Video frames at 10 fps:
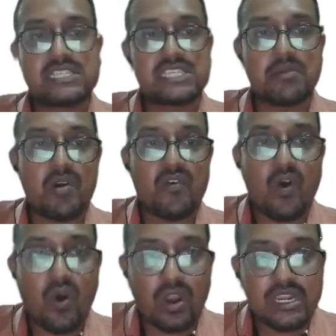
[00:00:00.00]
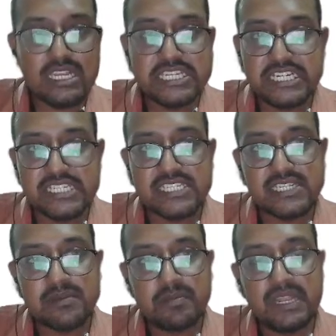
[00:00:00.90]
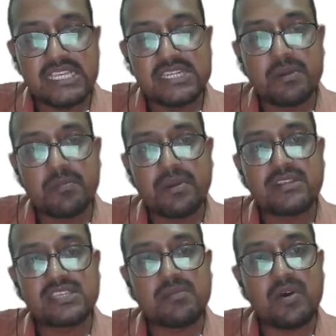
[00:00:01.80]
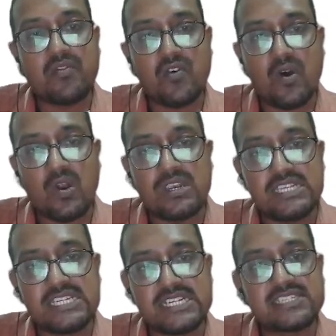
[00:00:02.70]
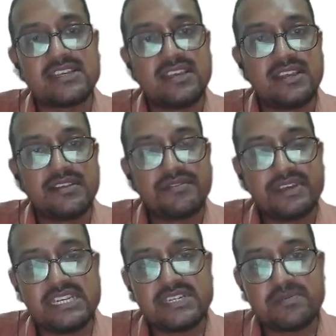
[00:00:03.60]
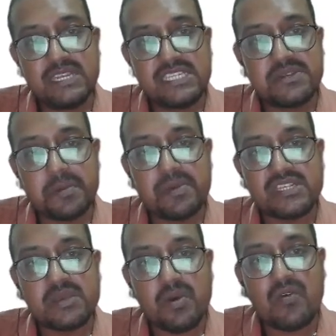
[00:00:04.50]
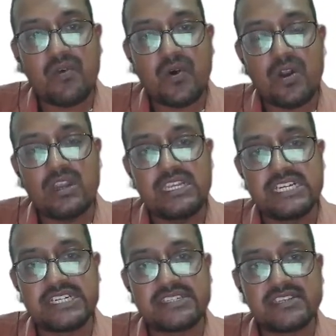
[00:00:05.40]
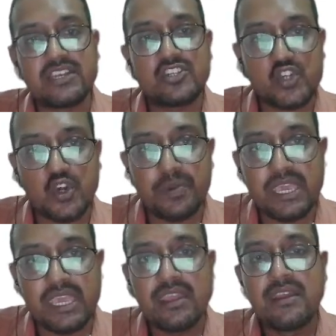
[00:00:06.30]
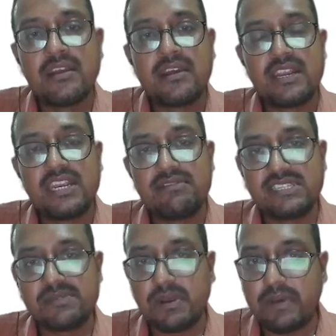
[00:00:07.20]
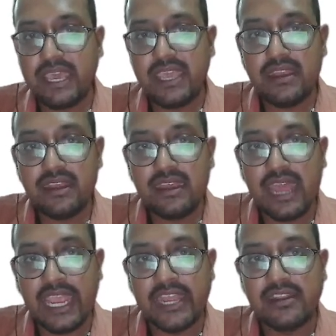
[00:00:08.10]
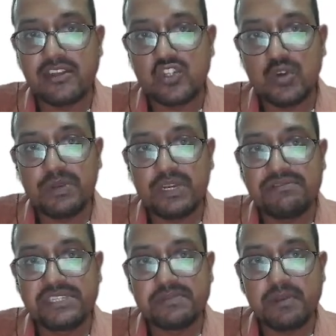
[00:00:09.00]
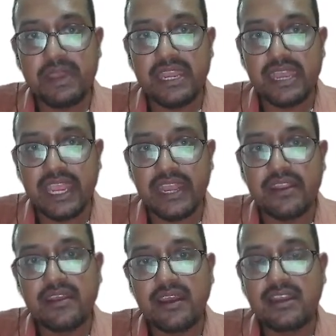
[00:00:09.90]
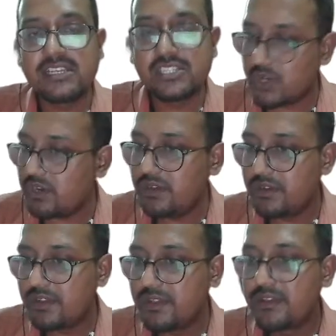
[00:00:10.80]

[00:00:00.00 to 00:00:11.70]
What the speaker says: Sum of all digits. Please remember sum of all digits. Panish, please remember sum of all digits should be divisible by 9. Should be divisible by 9. Understood?